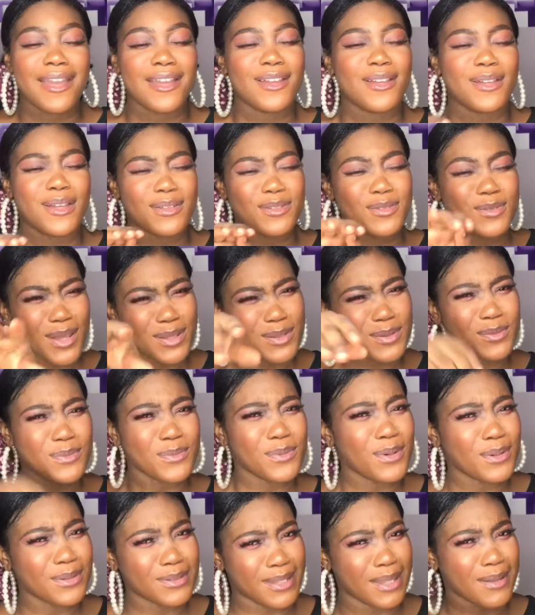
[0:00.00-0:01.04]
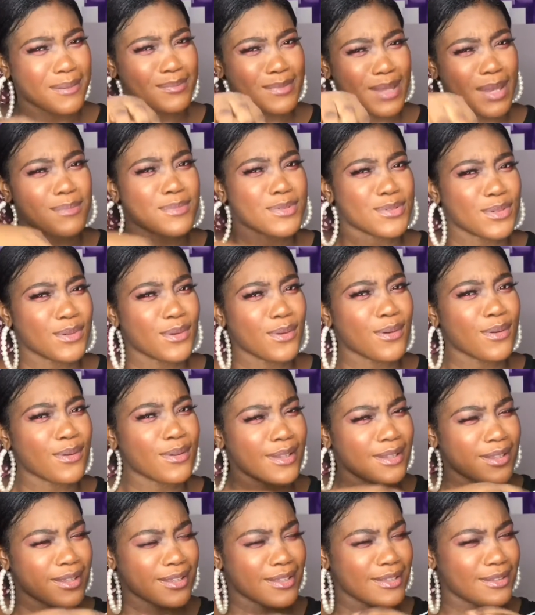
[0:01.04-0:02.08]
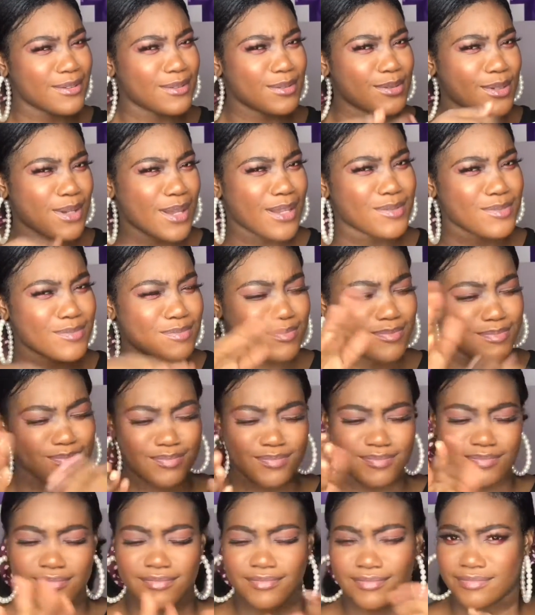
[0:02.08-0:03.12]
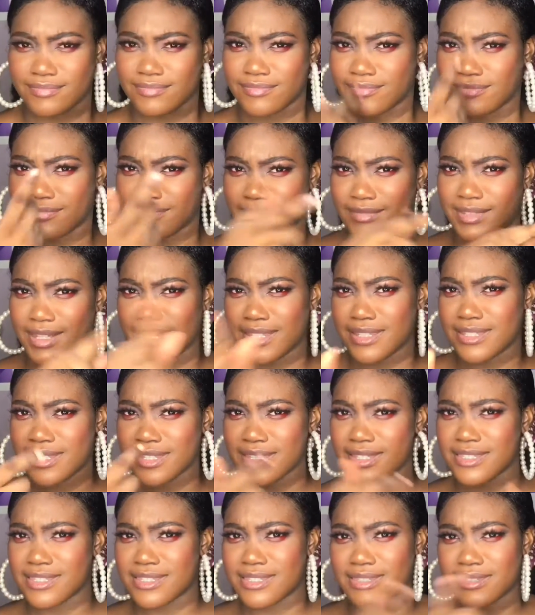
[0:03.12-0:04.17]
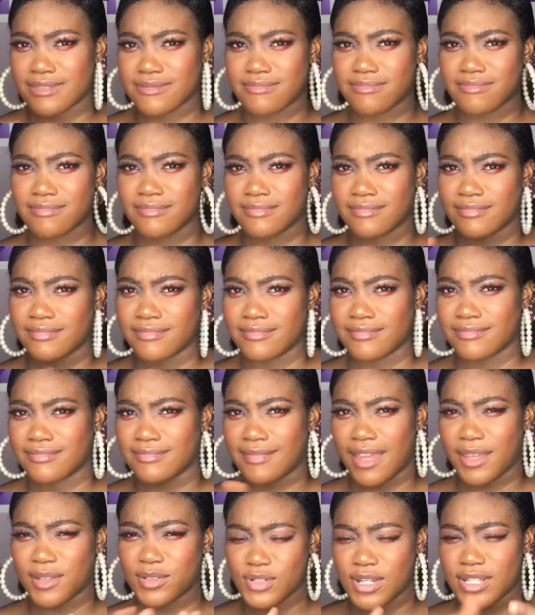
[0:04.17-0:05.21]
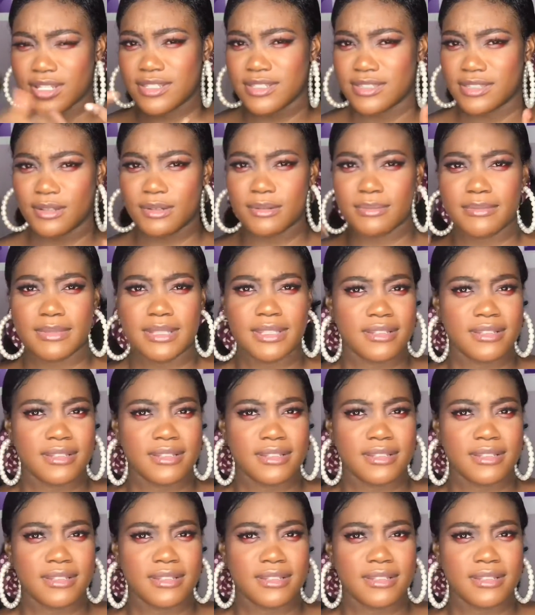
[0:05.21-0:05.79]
you are the one now, I'm sure you are. Is this? Are you trying to tell me?